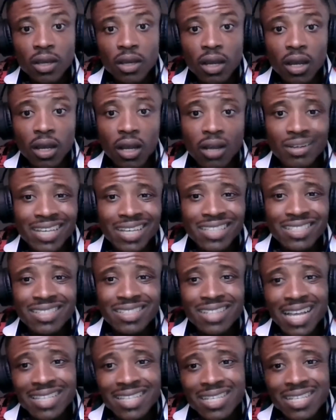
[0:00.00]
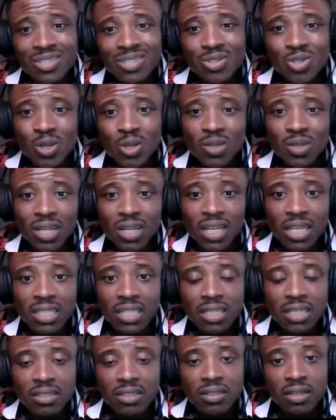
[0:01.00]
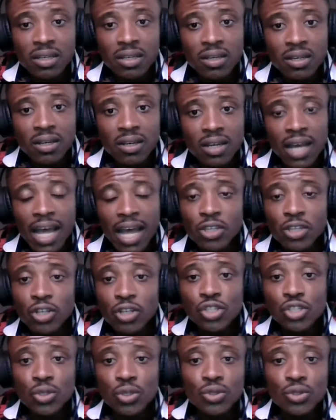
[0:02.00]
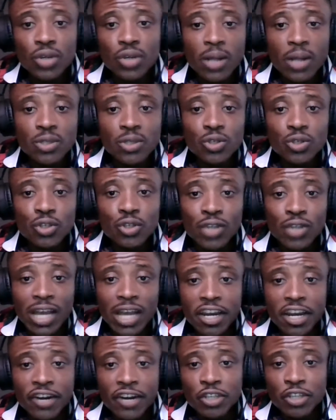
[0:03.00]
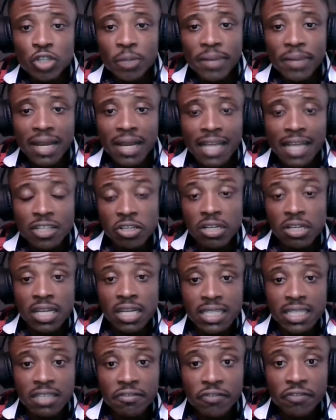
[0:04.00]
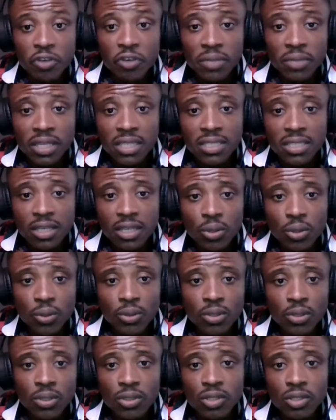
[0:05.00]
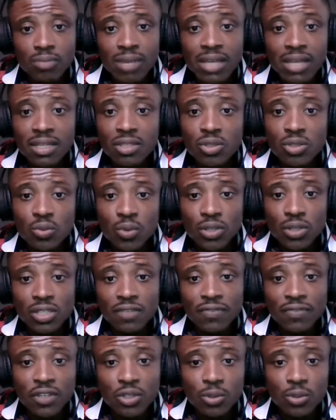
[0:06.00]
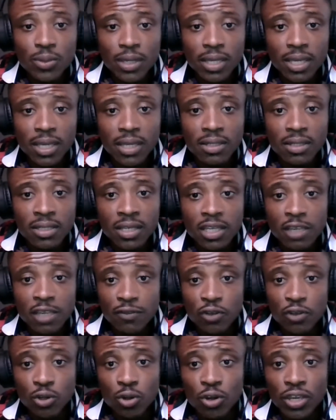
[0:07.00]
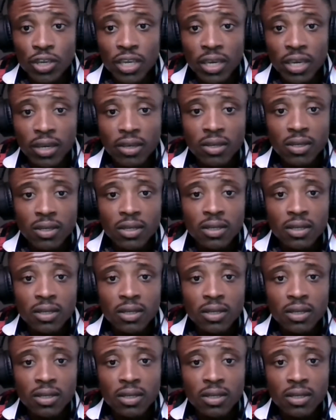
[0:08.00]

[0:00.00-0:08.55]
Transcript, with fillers: uh, getting access to jobs on LinkedIn, I just showed you how to, you can create job alerts on LinkedIn a few minutes ago. Might need to watch the video again if you're not here.